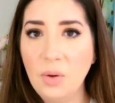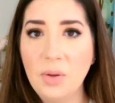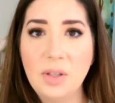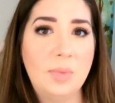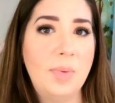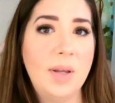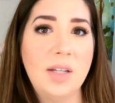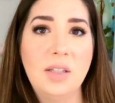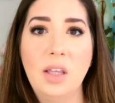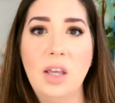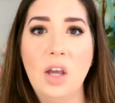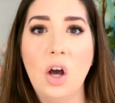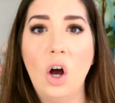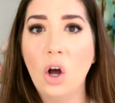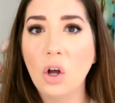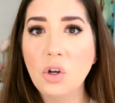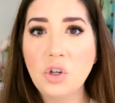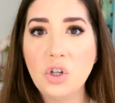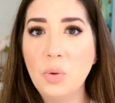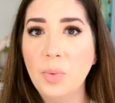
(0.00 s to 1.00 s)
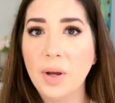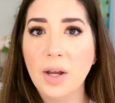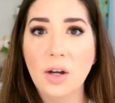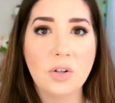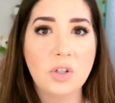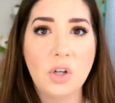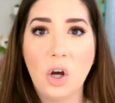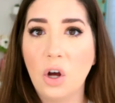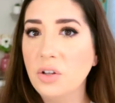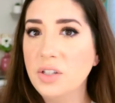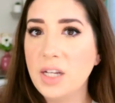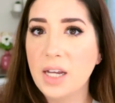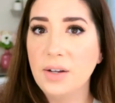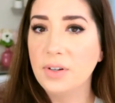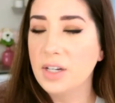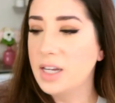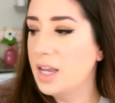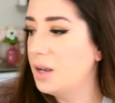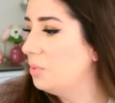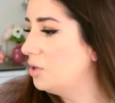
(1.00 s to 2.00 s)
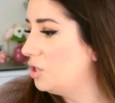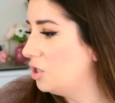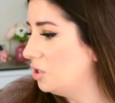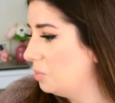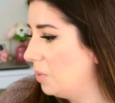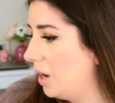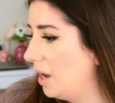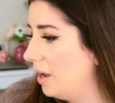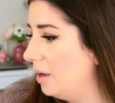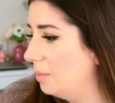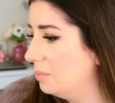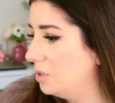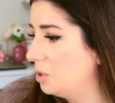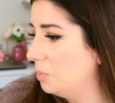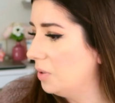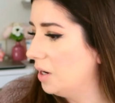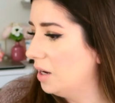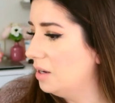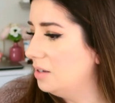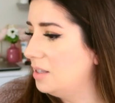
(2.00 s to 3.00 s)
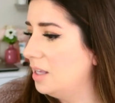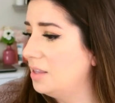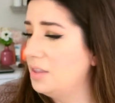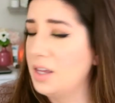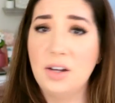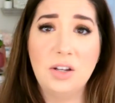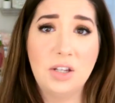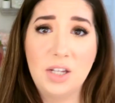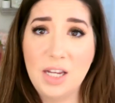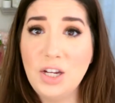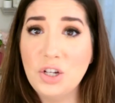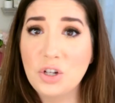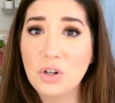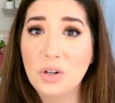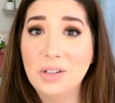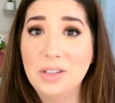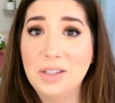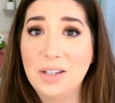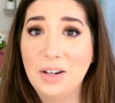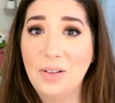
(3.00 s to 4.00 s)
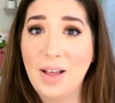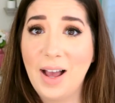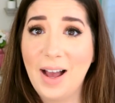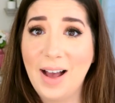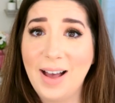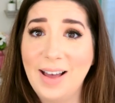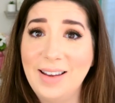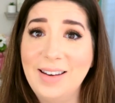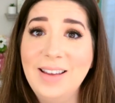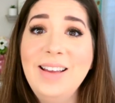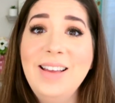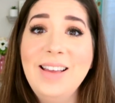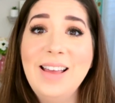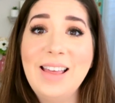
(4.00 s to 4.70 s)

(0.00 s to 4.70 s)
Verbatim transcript: It's basically all she wears all day, every day, which is why I'm surprised that that t-shirt still had